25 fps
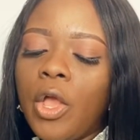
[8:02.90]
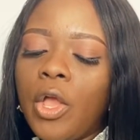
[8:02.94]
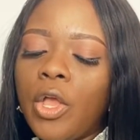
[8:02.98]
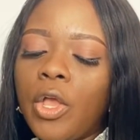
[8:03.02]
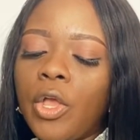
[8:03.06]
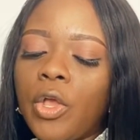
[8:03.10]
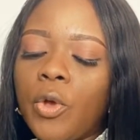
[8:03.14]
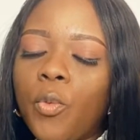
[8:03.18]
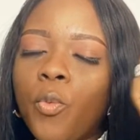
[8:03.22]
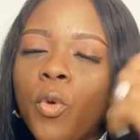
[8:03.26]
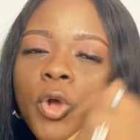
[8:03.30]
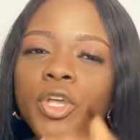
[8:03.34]

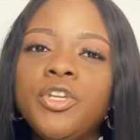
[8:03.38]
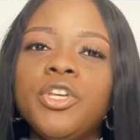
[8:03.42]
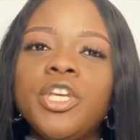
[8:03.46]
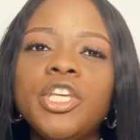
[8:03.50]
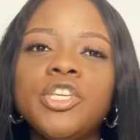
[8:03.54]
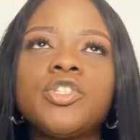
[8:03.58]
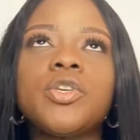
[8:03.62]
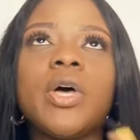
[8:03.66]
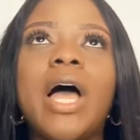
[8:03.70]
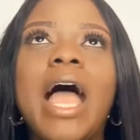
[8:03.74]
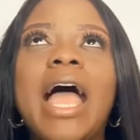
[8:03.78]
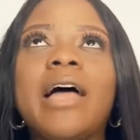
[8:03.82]
what you
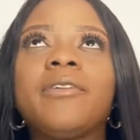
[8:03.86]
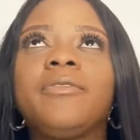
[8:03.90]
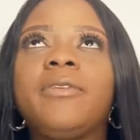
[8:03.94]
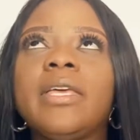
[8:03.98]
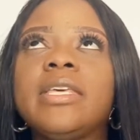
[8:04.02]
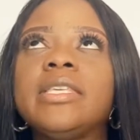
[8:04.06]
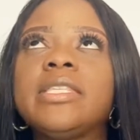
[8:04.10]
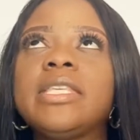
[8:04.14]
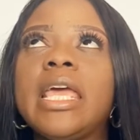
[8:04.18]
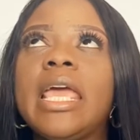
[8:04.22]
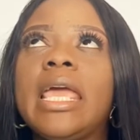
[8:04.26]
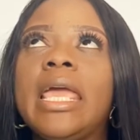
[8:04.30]
need to have
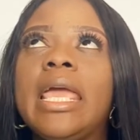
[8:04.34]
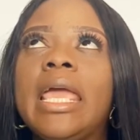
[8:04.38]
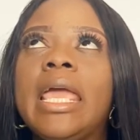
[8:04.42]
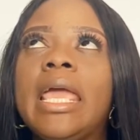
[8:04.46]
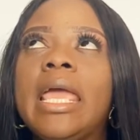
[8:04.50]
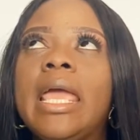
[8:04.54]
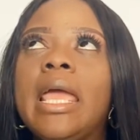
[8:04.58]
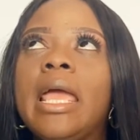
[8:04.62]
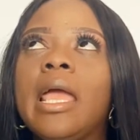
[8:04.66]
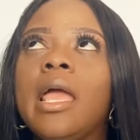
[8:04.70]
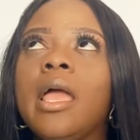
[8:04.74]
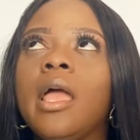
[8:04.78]
is
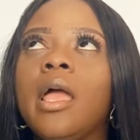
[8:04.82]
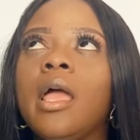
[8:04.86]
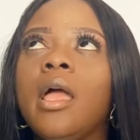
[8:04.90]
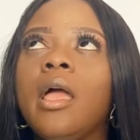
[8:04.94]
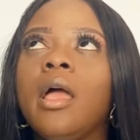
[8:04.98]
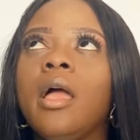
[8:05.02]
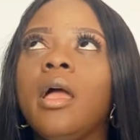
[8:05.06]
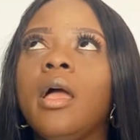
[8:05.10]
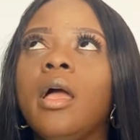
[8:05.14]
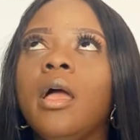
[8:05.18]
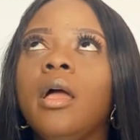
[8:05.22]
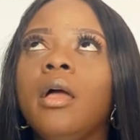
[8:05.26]
a
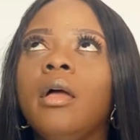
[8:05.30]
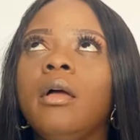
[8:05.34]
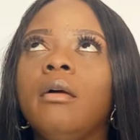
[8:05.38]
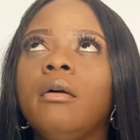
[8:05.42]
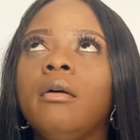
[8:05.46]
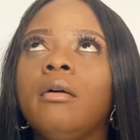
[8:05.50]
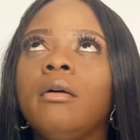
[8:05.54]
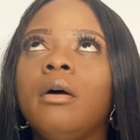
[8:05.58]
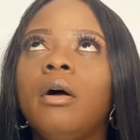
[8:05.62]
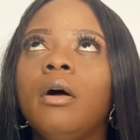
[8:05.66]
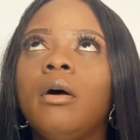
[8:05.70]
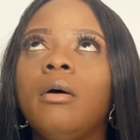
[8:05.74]

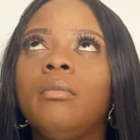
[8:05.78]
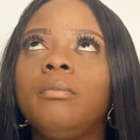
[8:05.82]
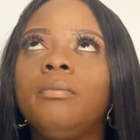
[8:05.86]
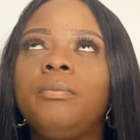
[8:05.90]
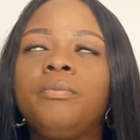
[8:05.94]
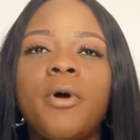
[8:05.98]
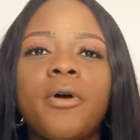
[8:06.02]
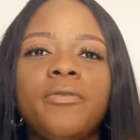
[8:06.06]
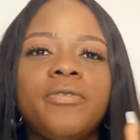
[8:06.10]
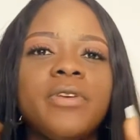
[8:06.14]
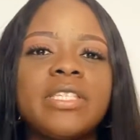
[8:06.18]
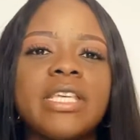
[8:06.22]

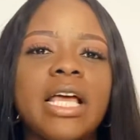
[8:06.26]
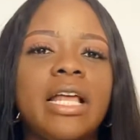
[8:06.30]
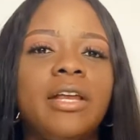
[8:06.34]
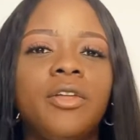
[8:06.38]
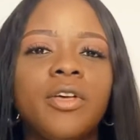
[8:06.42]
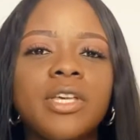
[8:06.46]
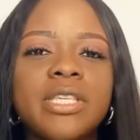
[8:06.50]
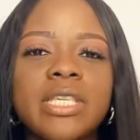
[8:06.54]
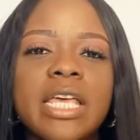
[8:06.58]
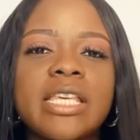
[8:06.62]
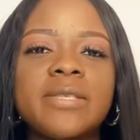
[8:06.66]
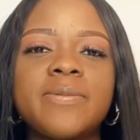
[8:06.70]
profit and
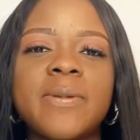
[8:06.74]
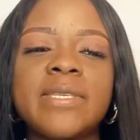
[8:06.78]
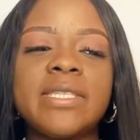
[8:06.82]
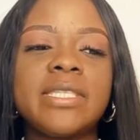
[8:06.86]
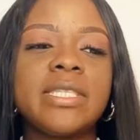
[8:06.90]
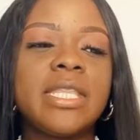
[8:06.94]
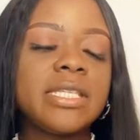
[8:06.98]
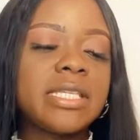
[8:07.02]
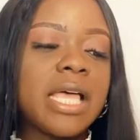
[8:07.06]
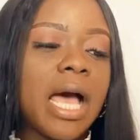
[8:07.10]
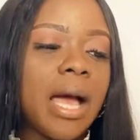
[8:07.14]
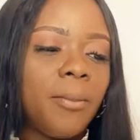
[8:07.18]
loss expense.
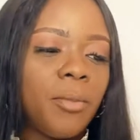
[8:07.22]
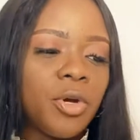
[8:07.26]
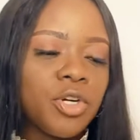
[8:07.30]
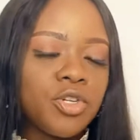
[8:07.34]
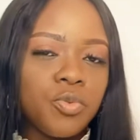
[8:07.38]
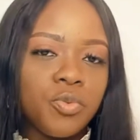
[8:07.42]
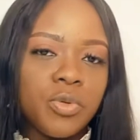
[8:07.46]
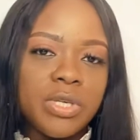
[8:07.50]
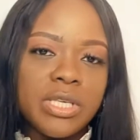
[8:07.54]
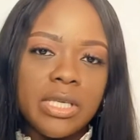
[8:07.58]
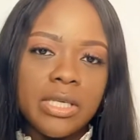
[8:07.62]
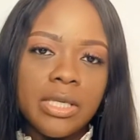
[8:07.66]
This is how
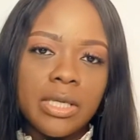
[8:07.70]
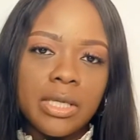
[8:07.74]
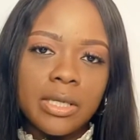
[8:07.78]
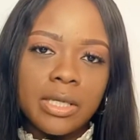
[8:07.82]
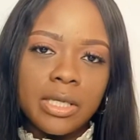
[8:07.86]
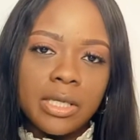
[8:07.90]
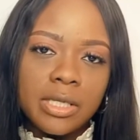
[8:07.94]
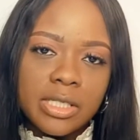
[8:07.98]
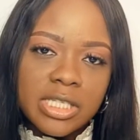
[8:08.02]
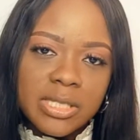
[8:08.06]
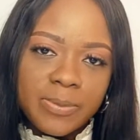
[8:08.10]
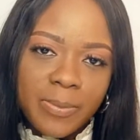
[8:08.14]
much we
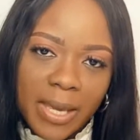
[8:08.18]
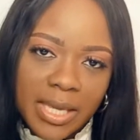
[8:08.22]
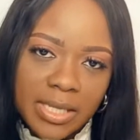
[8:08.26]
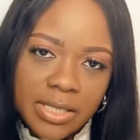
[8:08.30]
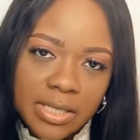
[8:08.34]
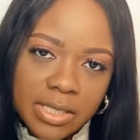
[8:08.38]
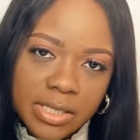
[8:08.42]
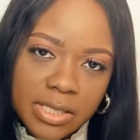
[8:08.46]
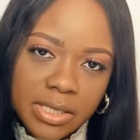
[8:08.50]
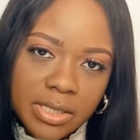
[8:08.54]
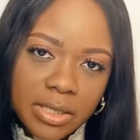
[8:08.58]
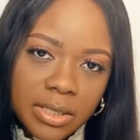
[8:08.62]

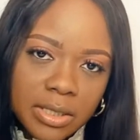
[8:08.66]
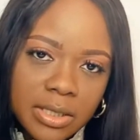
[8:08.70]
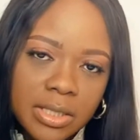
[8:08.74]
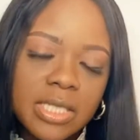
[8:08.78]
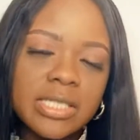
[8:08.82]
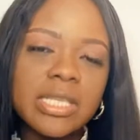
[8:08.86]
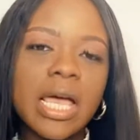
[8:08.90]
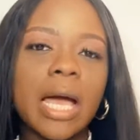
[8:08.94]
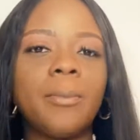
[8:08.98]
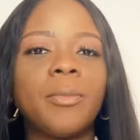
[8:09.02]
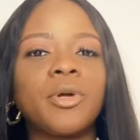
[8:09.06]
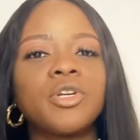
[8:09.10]
spent,
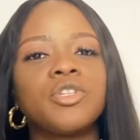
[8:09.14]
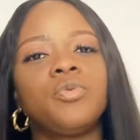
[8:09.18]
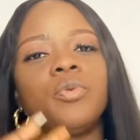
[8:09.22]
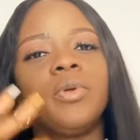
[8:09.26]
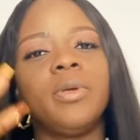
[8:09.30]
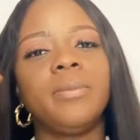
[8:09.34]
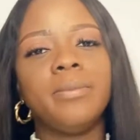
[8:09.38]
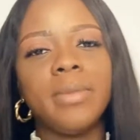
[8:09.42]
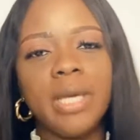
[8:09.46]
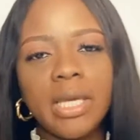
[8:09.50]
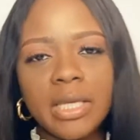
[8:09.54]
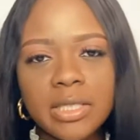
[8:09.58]
this is how much we
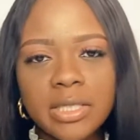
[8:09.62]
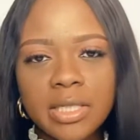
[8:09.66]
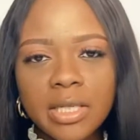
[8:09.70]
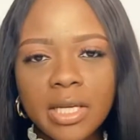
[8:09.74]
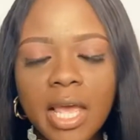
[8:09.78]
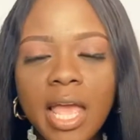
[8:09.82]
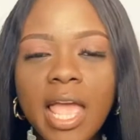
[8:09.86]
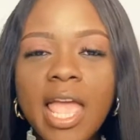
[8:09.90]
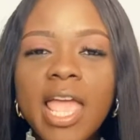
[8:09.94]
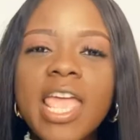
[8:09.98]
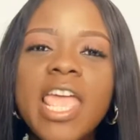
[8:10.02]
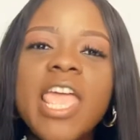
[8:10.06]
made.
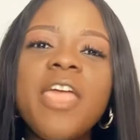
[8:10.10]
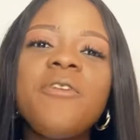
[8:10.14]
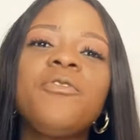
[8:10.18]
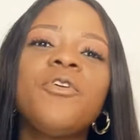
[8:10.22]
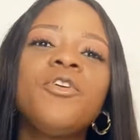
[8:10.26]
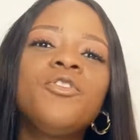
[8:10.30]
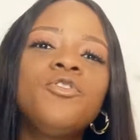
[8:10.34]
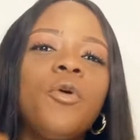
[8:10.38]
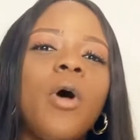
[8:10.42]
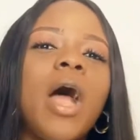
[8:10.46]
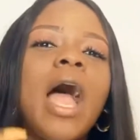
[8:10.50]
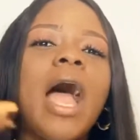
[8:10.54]
If
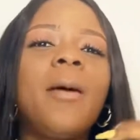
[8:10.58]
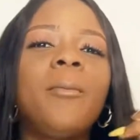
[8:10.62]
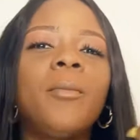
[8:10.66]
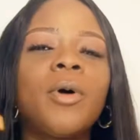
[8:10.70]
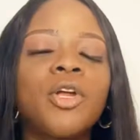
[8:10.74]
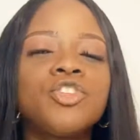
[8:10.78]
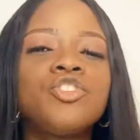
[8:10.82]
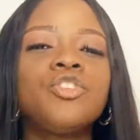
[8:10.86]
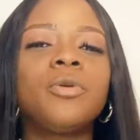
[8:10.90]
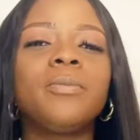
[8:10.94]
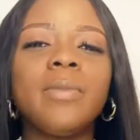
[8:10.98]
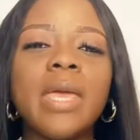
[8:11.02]
you know how
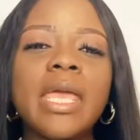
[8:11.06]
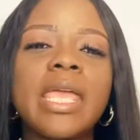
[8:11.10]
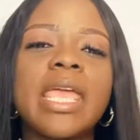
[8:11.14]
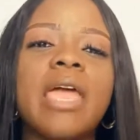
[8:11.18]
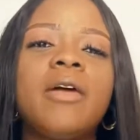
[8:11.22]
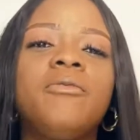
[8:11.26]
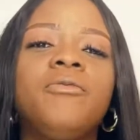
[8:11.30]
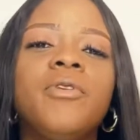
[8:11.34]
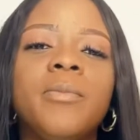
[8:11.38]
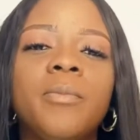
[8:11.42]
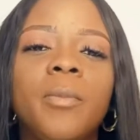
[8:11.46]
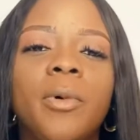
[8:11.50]
much you make
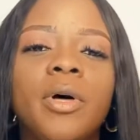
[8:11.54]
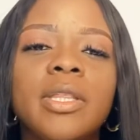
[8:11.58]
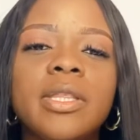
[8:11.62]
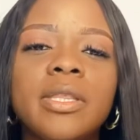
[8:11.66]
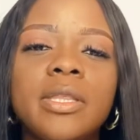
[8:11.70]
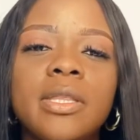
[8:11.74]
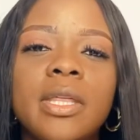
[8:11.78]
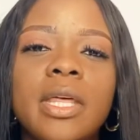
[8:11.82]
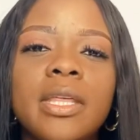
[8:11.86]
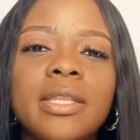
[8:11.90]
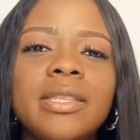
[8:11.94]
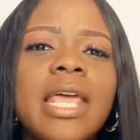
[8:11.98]
every month,
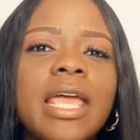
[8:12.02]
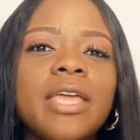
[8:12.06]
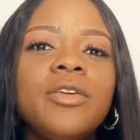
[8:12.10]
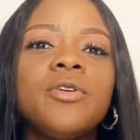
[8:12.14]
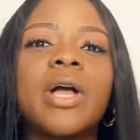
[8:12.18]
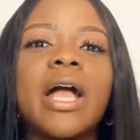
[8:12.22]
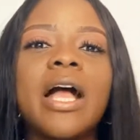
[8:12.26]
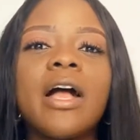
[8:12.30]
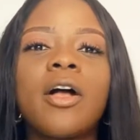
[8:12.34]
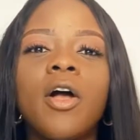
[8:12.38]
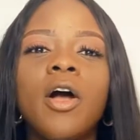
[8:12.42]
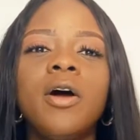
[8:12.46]
then you
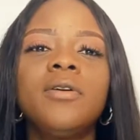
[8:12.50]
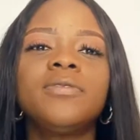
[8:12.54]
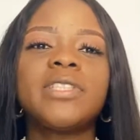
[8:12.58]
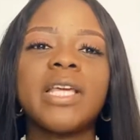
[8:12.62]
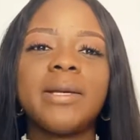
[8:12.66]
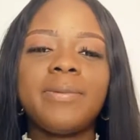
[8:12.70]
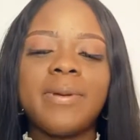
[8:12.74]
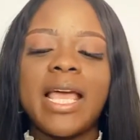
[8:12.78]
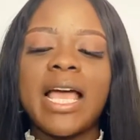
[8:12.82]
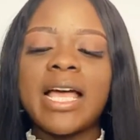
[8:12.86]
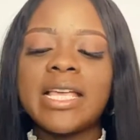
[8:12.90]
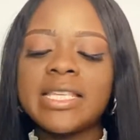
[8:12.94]
can
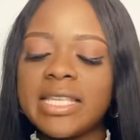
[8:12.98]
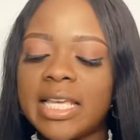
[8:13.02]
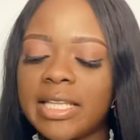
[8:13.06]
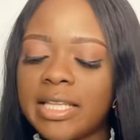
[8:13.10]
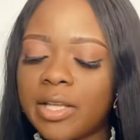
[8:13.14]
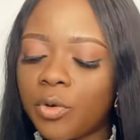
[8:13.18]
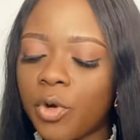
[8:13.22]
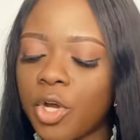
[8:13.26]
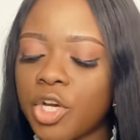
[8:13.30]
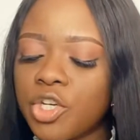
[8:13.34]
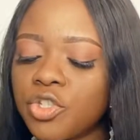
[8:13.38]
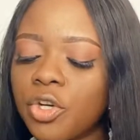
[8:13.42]
comfortably answer
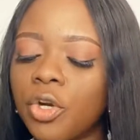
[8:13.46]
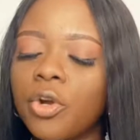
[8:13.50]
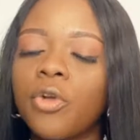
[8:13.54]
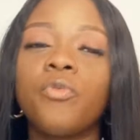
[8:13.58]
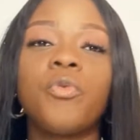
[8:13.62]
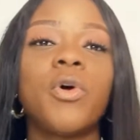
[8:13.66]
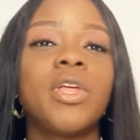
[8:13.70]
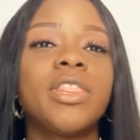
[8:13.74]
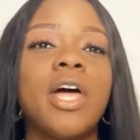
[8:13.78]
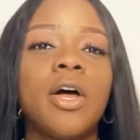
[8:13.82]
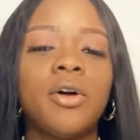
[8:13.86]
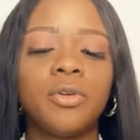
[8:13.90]
the question of
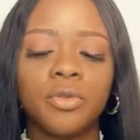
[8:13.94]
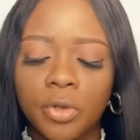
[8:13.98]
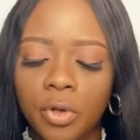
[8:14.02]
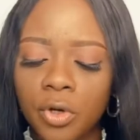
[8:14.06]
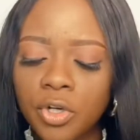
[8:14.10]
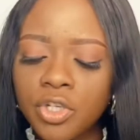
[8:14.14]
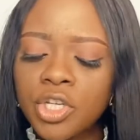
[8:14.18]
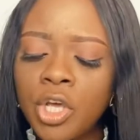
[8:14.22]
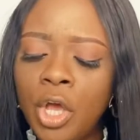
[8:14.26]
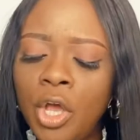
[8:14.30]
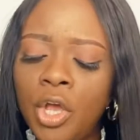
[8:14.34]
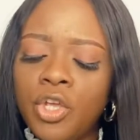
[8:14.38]
whether or
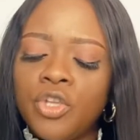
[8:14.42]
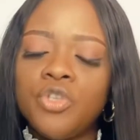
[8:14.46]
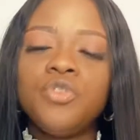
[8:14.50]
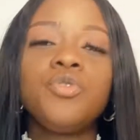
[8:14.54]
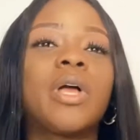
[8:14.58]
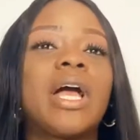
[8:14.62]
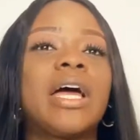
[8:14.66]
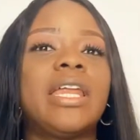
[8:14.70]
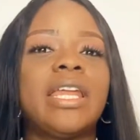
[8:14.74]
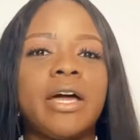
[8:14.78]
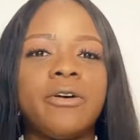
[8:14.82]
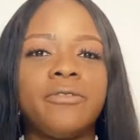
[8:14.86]
not you
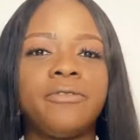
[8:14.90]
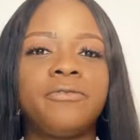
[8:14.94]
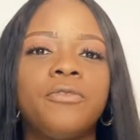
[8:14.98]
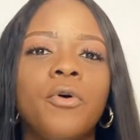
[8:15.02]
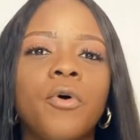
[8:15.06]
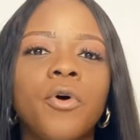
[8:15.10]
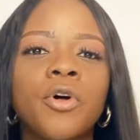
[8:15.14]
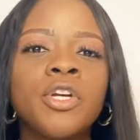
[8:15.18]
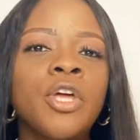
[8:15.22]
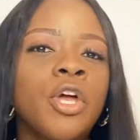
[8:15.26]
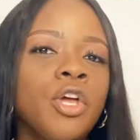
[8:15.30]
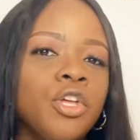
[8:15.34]
can
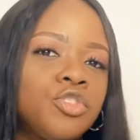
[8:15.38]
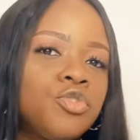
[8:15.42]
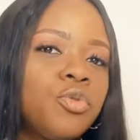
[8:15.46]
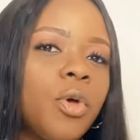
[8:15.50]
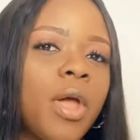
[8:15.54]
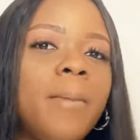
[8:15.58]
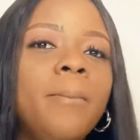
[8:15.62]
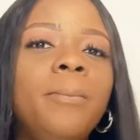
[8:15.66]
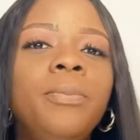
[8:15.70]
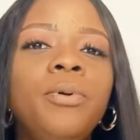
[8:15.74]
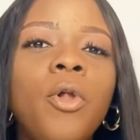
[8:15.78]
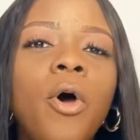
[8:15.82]
afford to
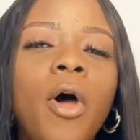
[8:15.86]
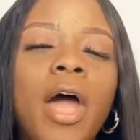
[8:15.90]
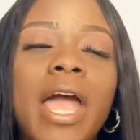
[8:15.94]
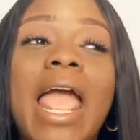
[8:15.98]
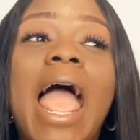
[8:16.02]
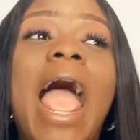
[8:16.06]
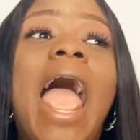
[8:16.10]
employ.